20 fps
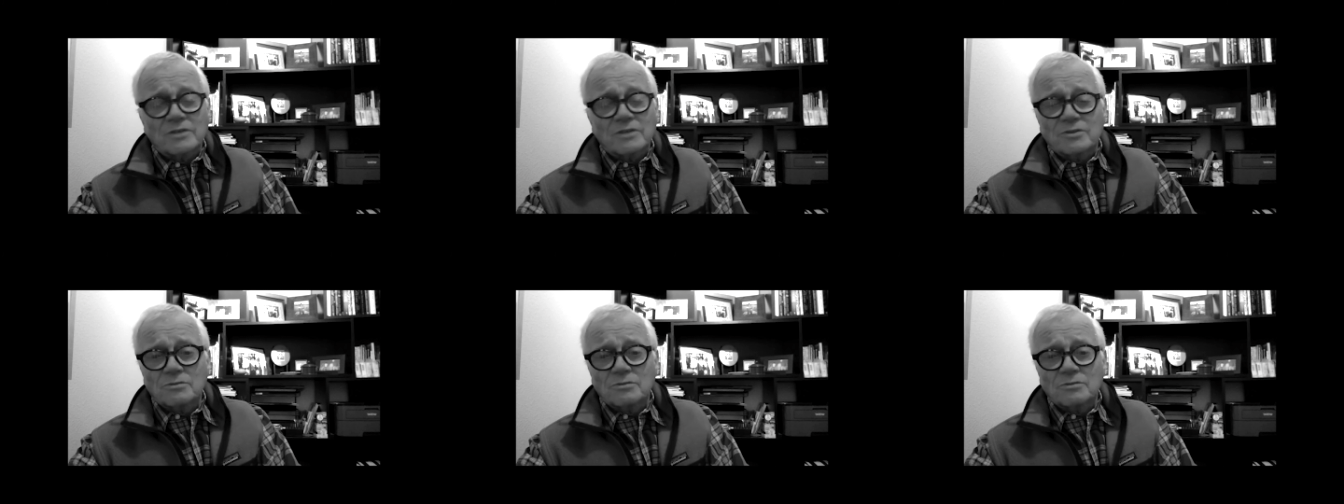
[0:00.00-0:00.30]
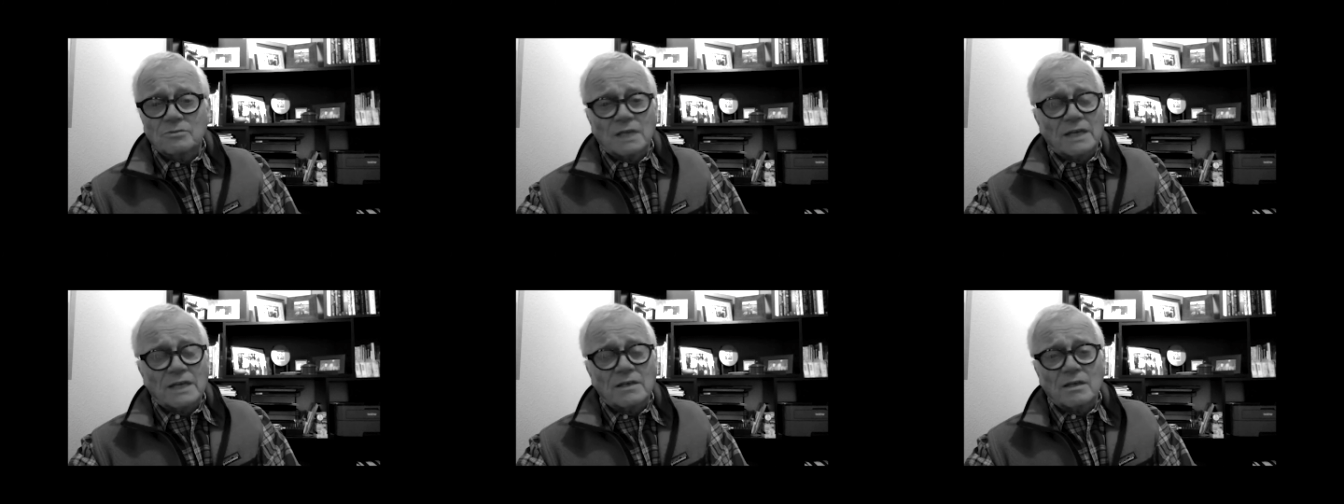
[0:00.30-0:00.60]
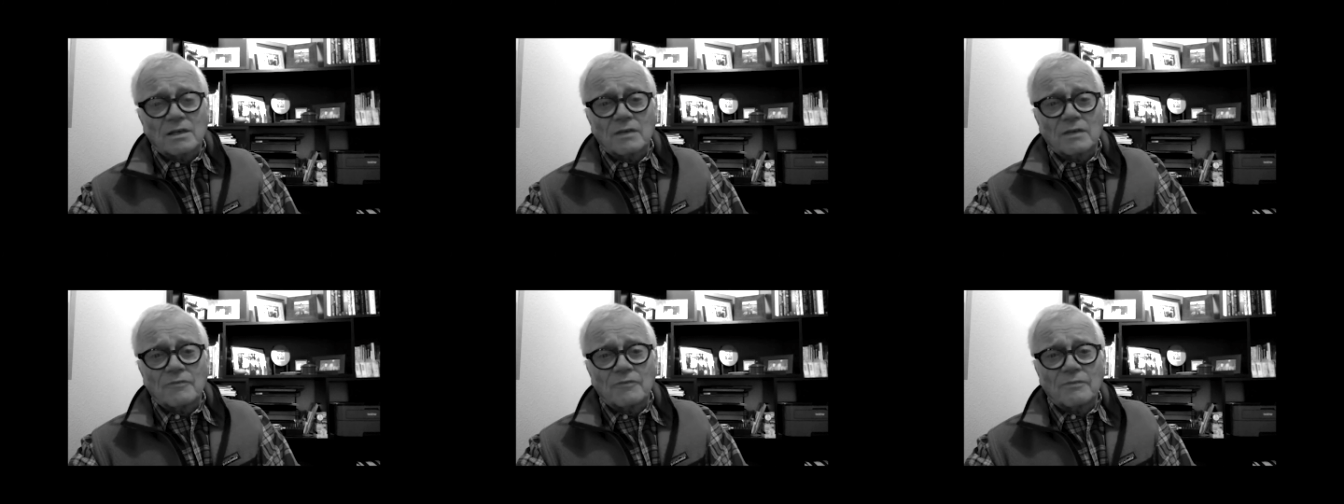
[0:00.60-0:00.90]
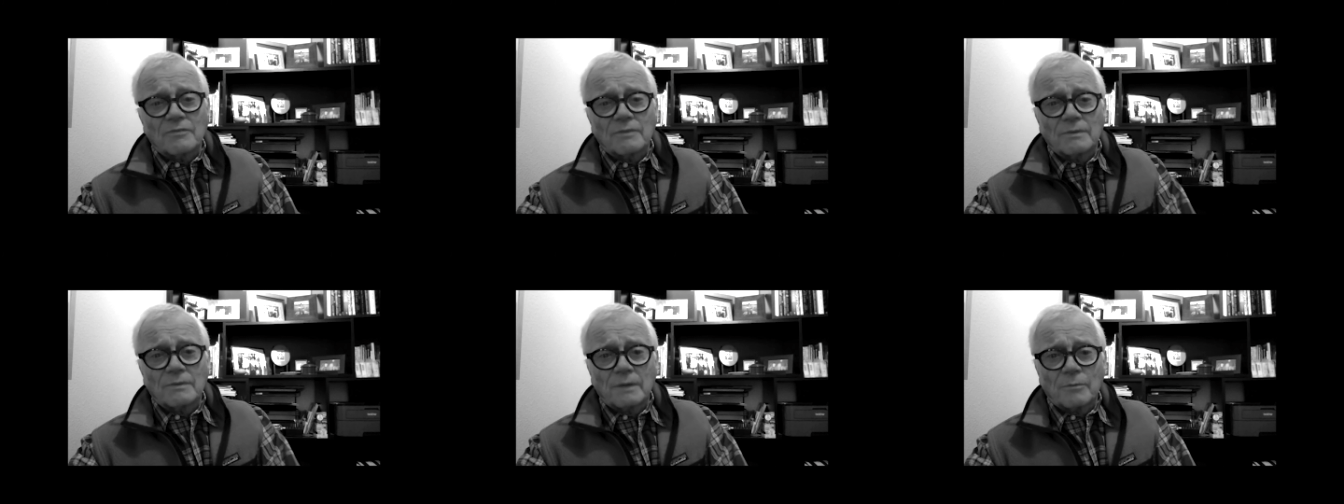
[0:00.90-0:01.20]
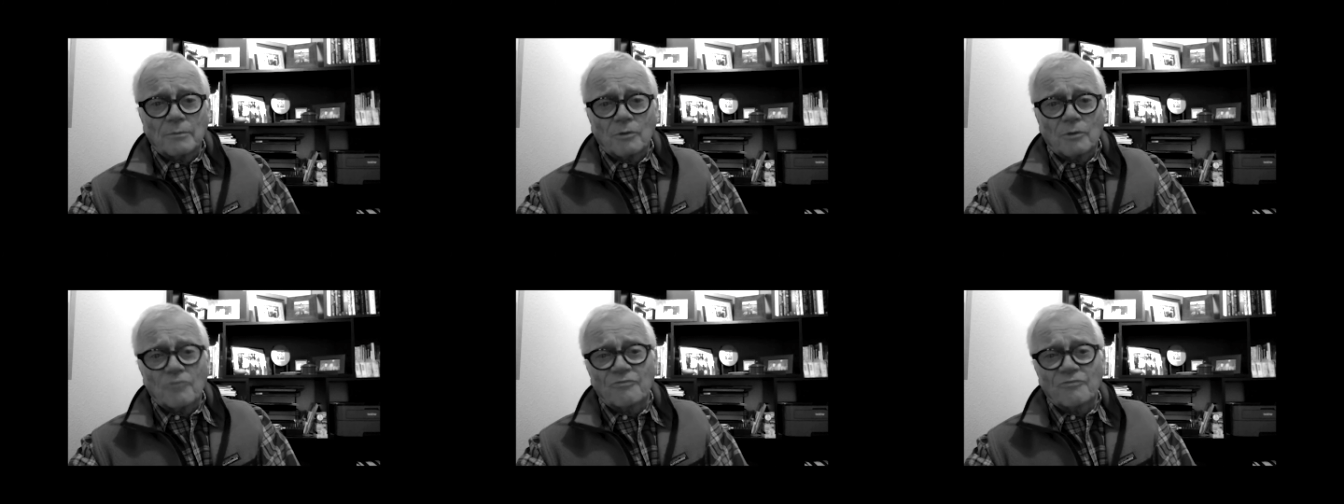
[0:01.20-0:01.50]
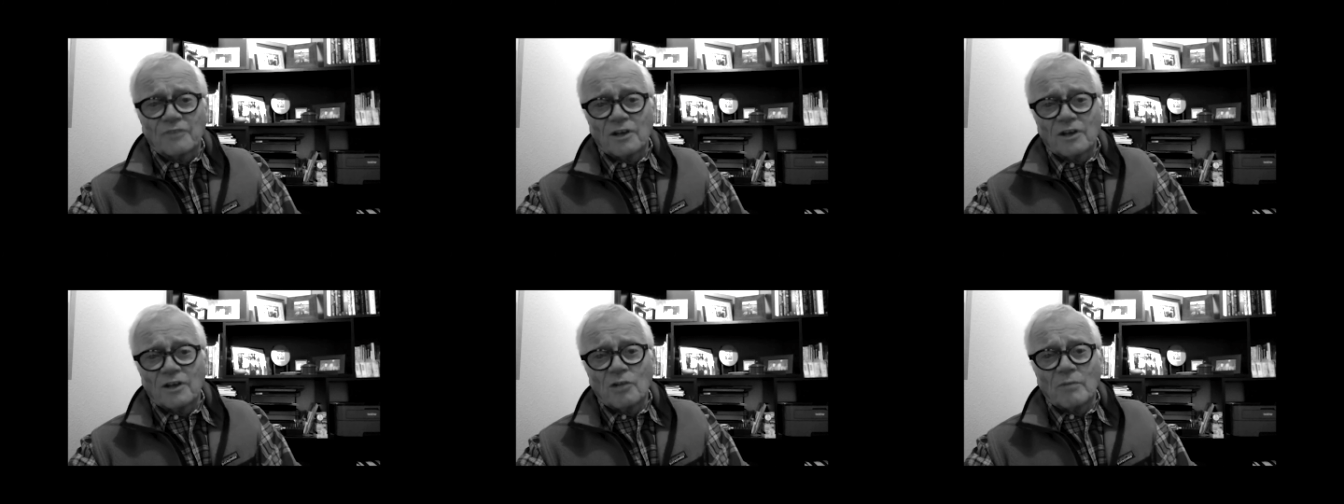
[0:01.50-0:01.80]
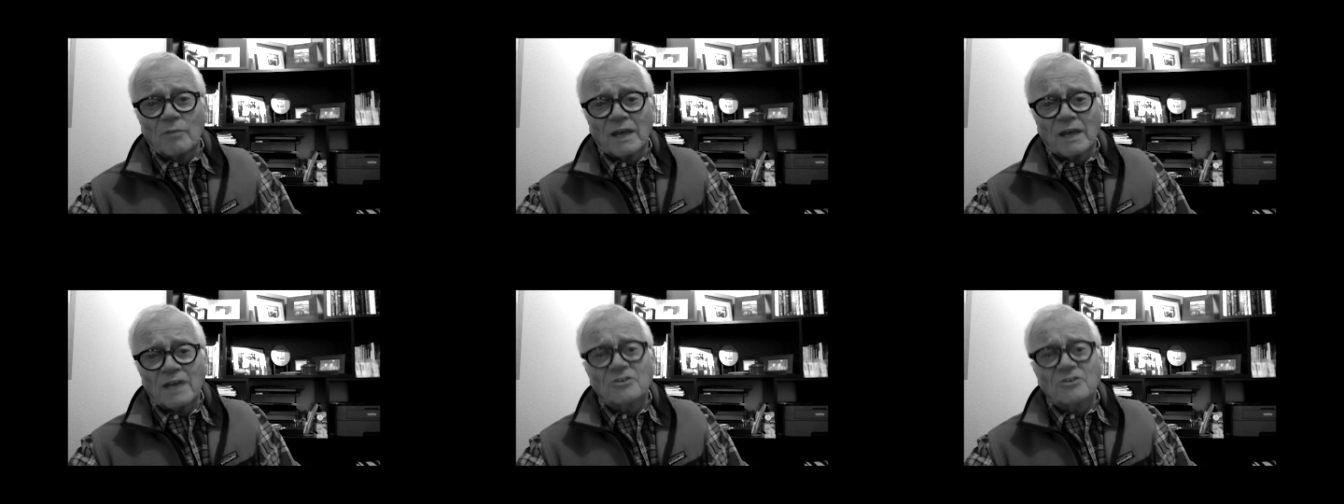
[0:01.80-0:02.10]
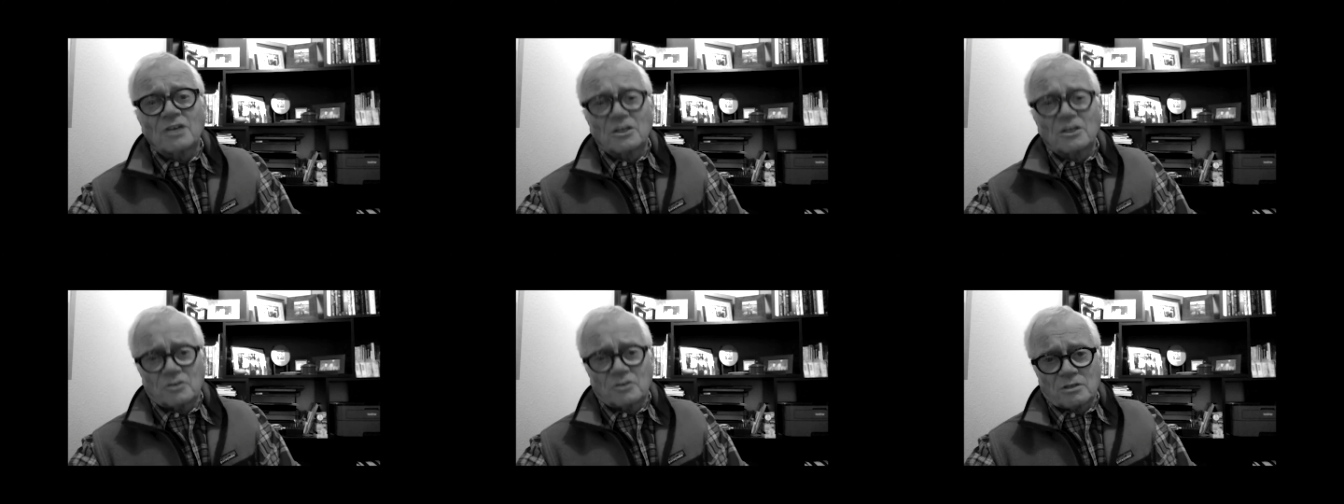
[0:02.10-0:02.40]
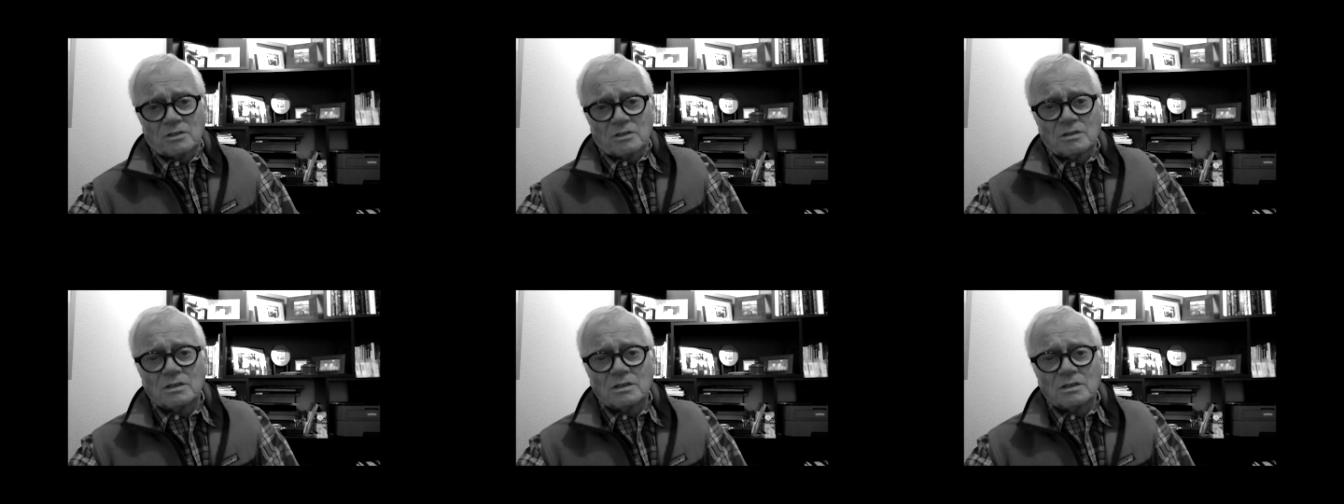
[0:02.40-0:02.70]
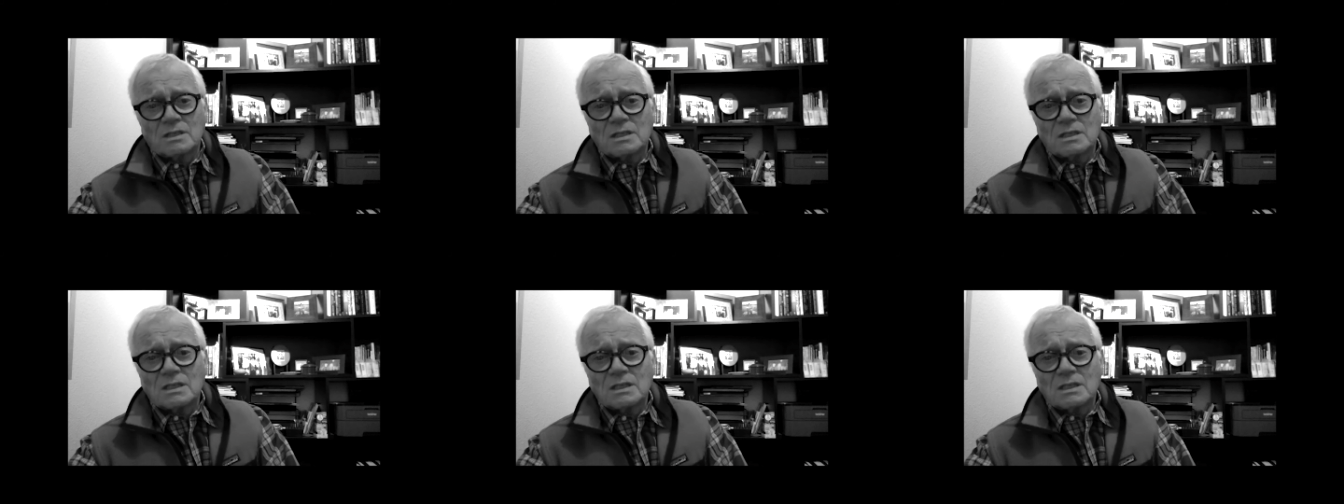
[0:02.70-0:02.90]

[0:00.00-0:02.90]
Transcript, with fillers: I shoot Leica, uh, both film and digital.